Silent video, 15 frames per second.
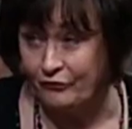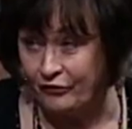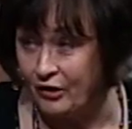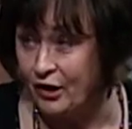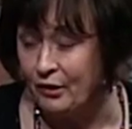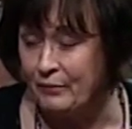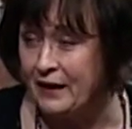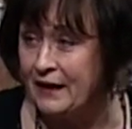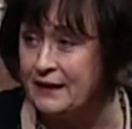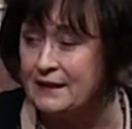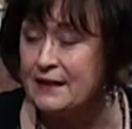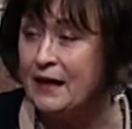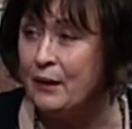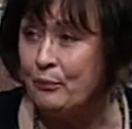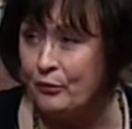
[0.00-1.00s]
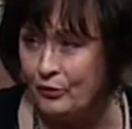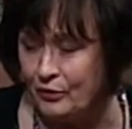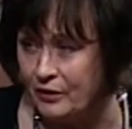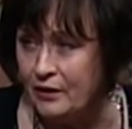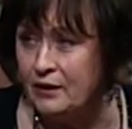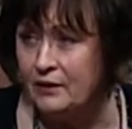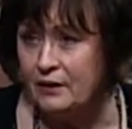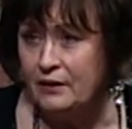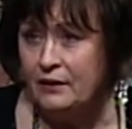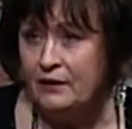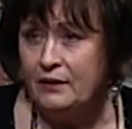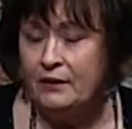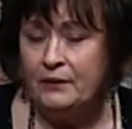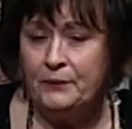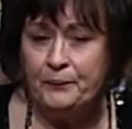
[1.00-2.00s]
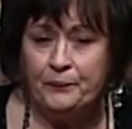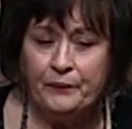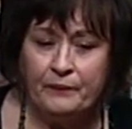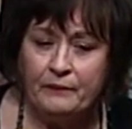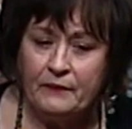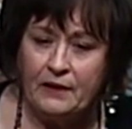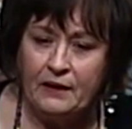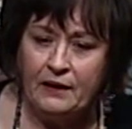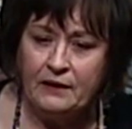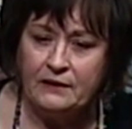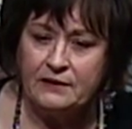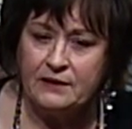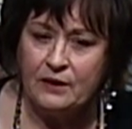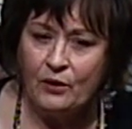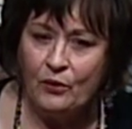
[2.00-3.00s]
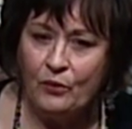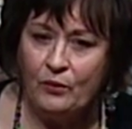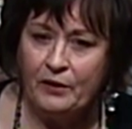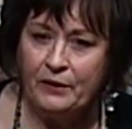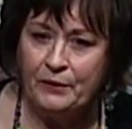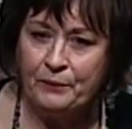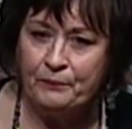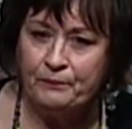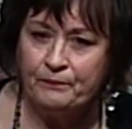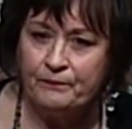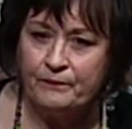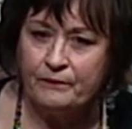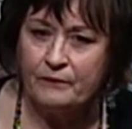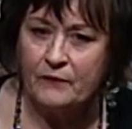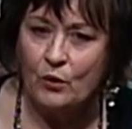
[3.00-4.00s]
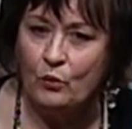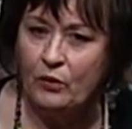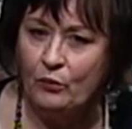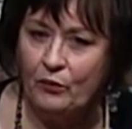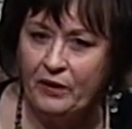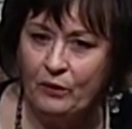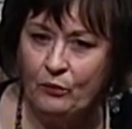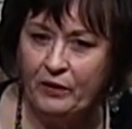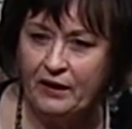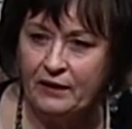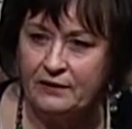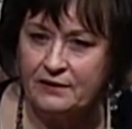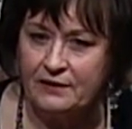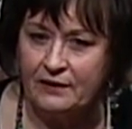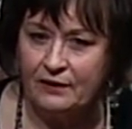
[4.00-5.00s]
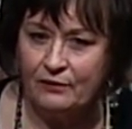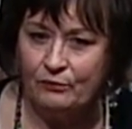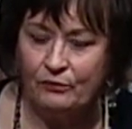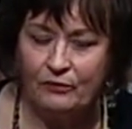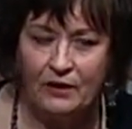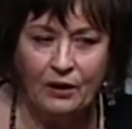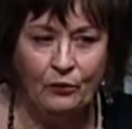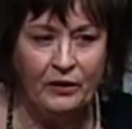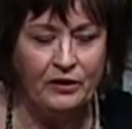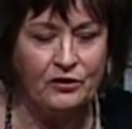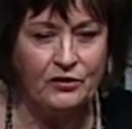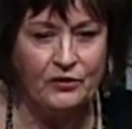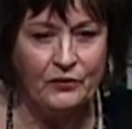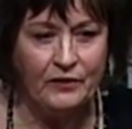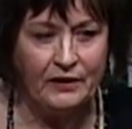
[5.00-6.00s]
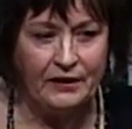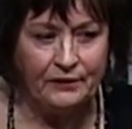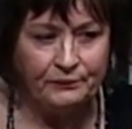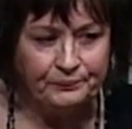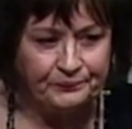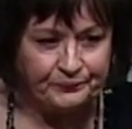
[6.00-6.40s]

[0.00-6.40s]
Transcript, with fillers: follow my example mm-hmm. And so um, when we went, um, I went to the,